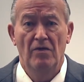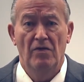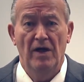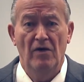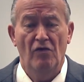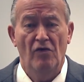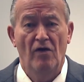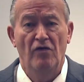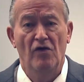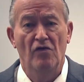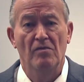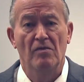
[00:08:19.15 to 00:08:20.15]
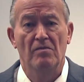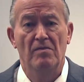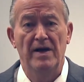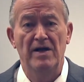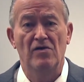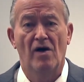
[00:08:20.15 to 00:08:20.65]
things such as
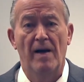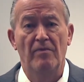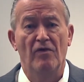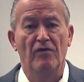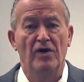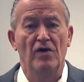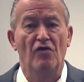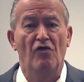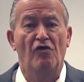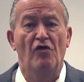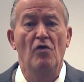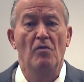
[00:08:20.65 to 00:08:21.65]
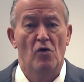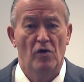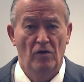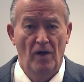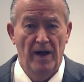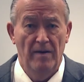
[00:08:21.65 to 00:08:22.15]
many types of consumer
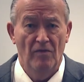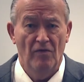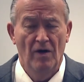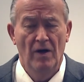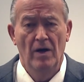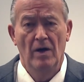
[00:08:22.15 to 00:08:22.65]
claims.